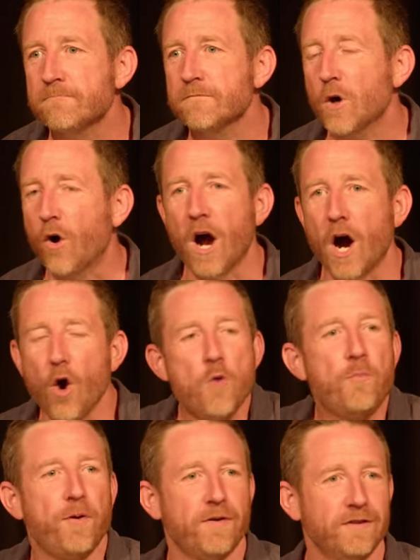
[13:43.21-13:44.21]
Or a
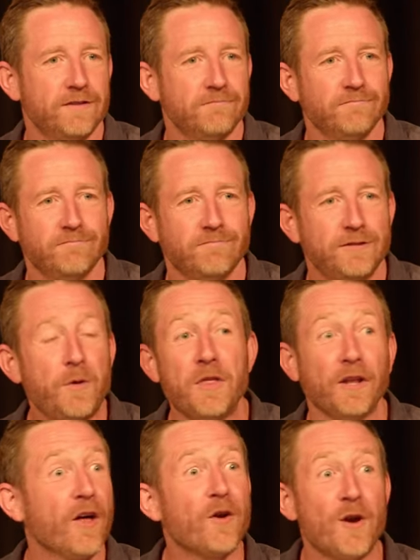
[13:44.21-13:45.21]
hope to win the
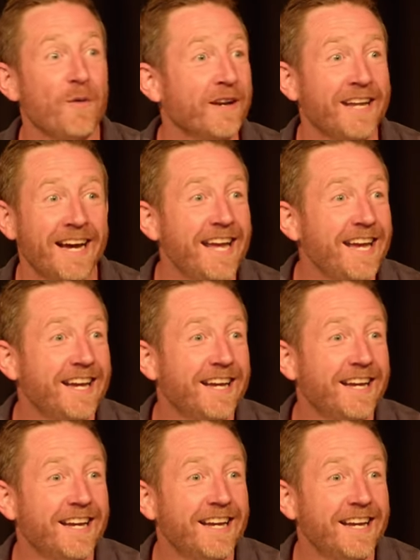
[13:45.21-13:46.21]
lottery one day,
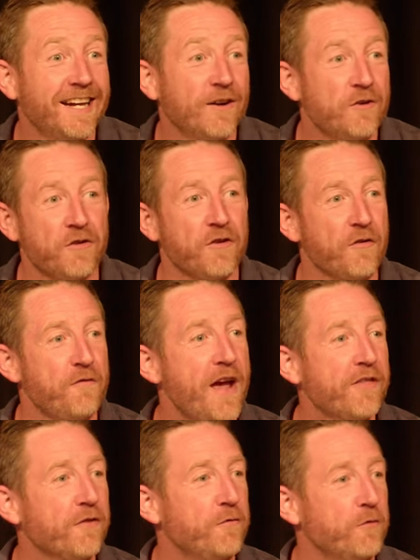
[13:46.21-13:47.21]
which is just a
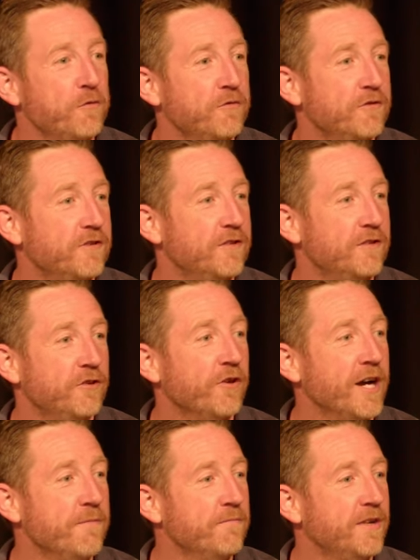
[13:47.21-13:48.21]
fanciful
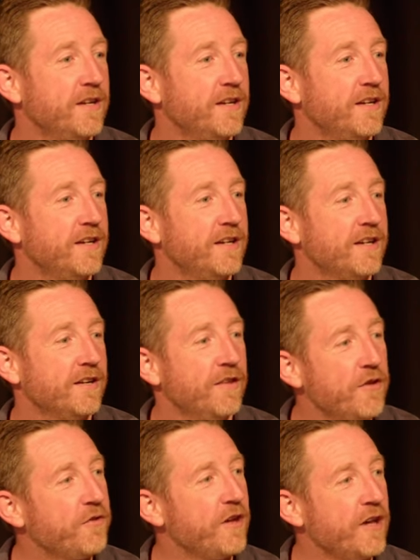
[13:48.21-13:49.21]
dream.
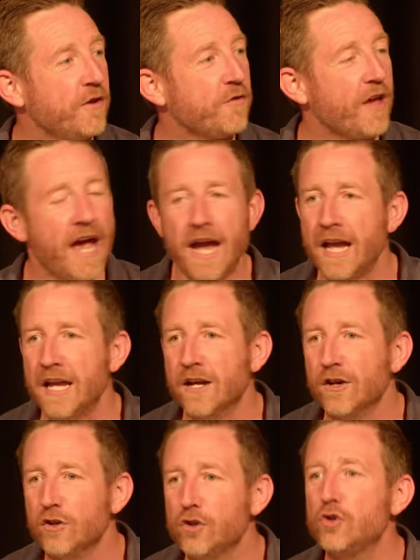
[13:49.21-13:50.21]
This is a
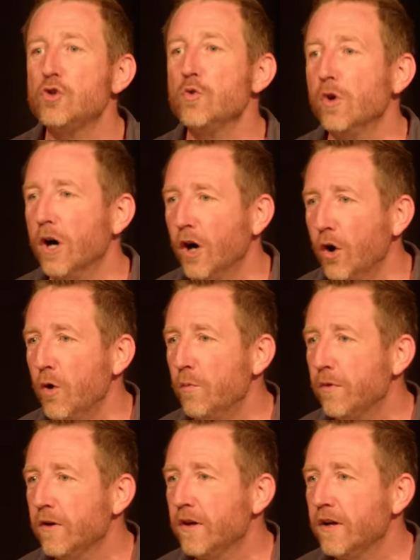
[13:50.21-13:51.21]
sure hope.
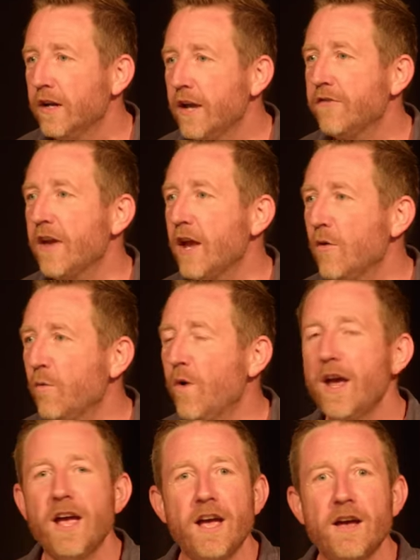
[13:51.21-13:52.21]
He's saying,
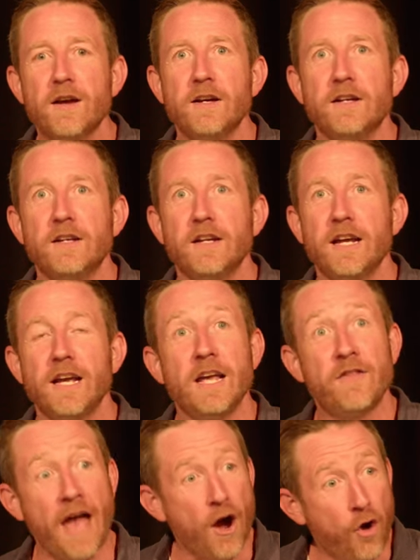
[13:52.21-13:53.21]
where
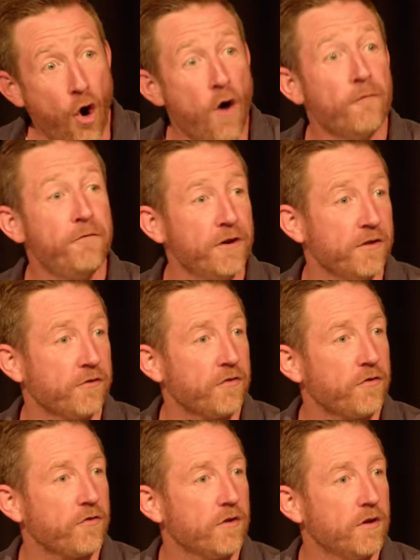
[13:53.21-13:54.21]
is our
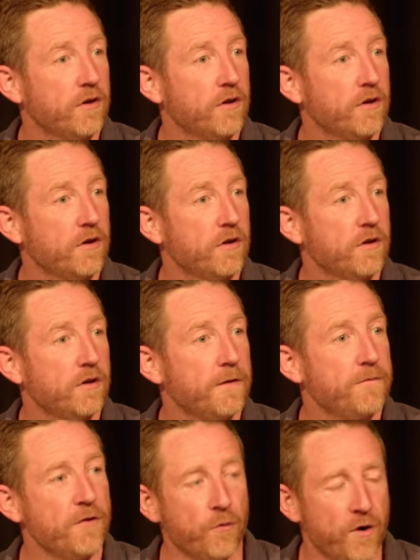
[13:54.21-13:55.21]
confidence?
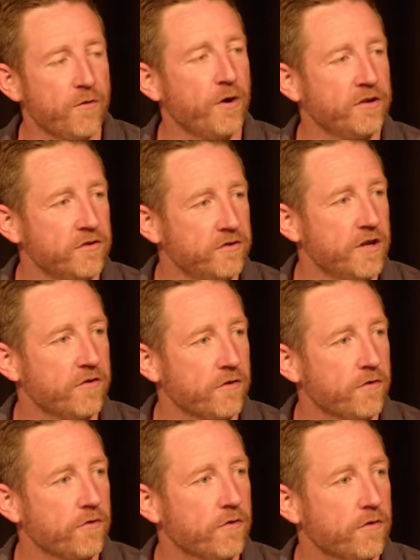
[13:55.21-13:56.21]
It's in the resurrection of
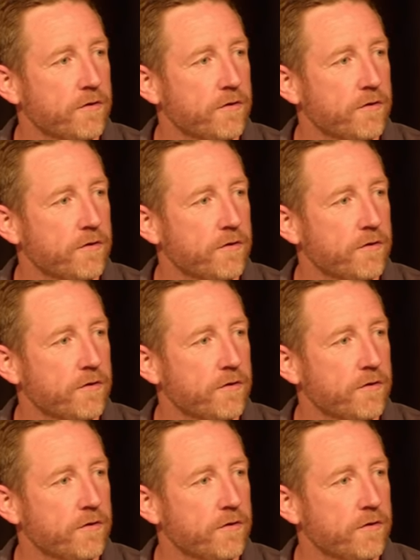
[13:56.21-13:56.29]
Jesus.